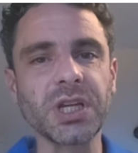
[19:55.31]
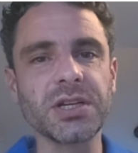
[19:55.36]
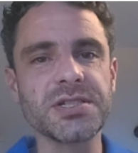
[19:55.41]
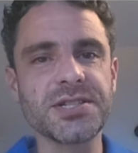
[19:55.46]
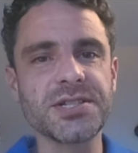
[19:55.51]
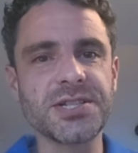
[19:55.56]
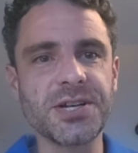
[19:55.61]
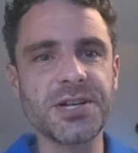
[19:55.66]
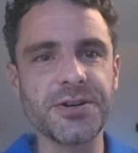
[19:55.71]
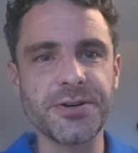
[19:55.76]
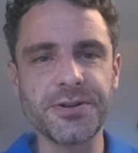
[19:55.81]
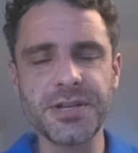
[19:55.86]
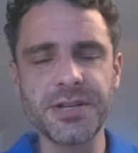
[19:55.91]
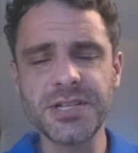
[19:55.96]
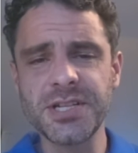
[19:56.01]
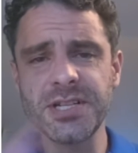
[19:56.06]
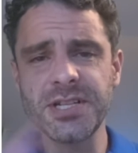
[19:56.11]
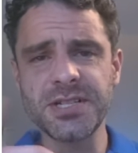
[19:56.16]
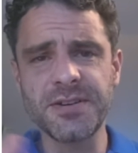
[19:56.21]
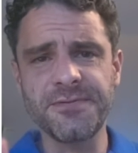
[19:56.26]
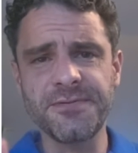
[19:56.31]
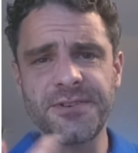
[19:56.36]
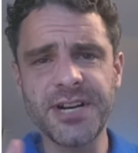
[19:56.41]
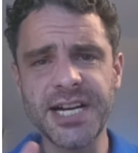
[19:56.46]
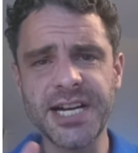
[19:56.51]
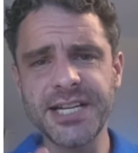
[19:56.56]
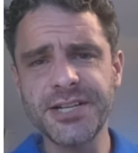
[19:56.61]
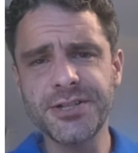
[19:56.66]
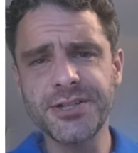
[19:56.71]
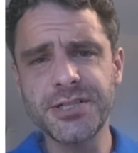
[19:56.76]
So this is a
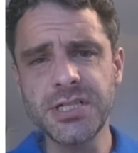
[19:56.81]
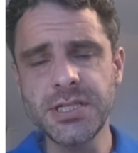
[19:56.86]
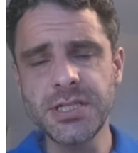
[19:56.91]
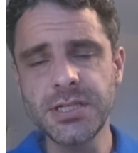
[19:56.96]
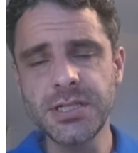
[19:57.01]
file.